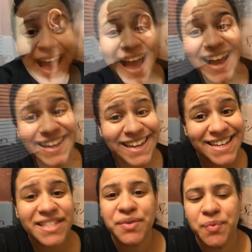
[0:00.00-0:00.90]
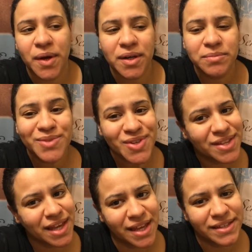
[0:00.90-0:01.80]
guys and welcome to the
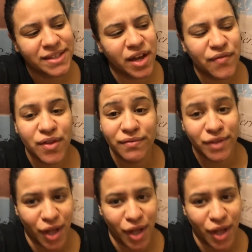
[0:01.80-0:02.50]
end of the vlog.